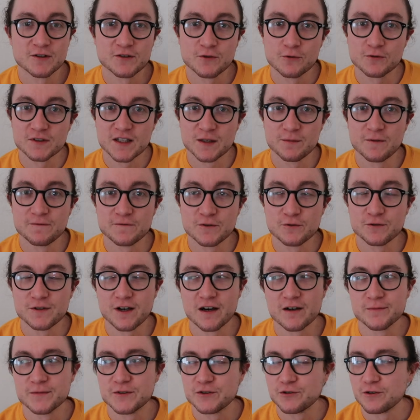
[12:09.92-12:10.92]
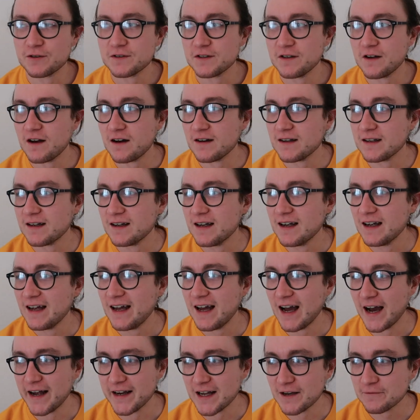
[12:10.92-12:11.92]
I talked to him a few times during the night,
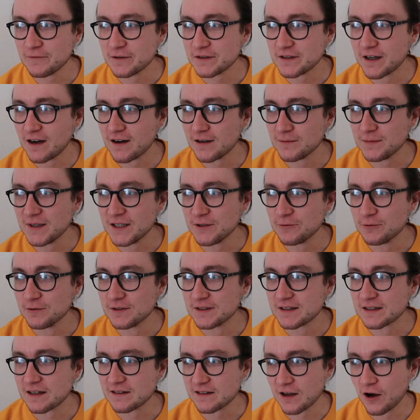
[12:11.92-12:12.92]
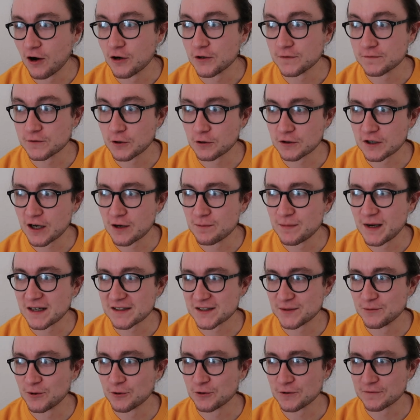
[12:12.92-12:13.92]
and every time he was like, oh, you've got to come back
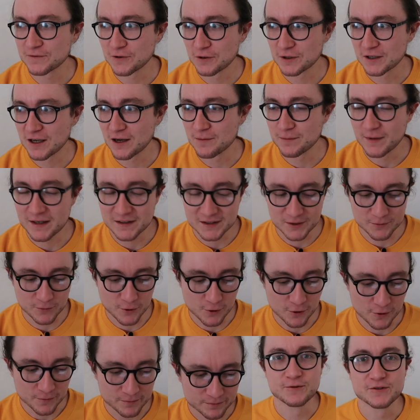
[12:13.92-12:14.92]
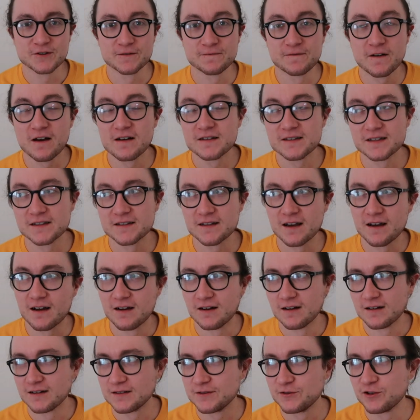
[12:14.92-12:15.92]
tomorrow, you've got to come back tomorrow. Which at first is like,
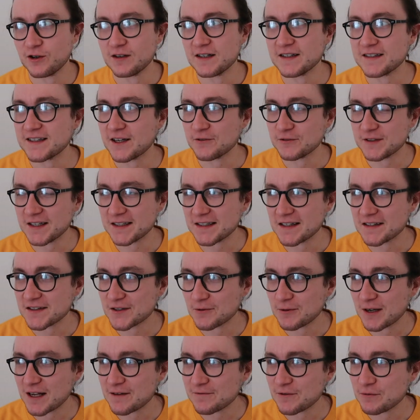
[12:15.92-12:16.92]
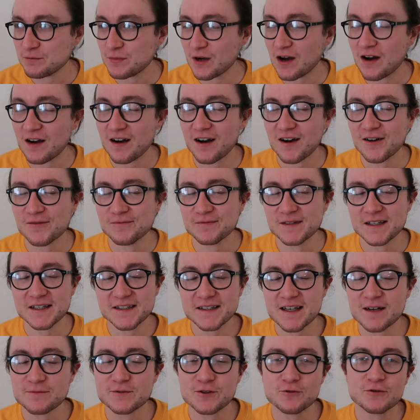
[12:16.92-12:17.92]
oh, trying to sell tickets or whatever, but um, he
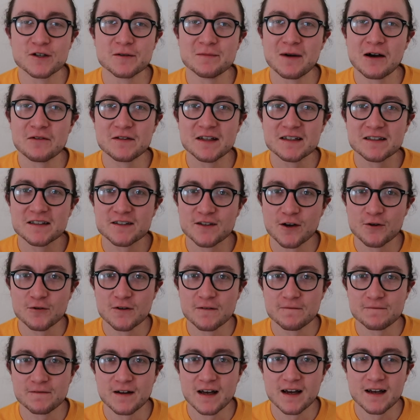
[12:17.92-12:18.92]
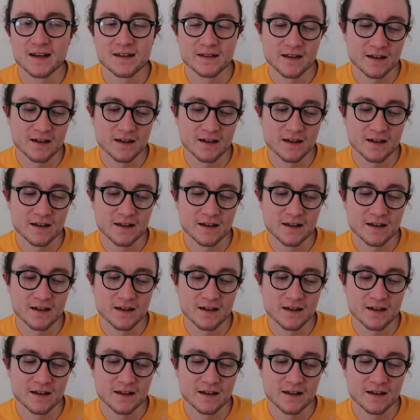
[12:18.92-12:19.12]
kept talking about this solar flare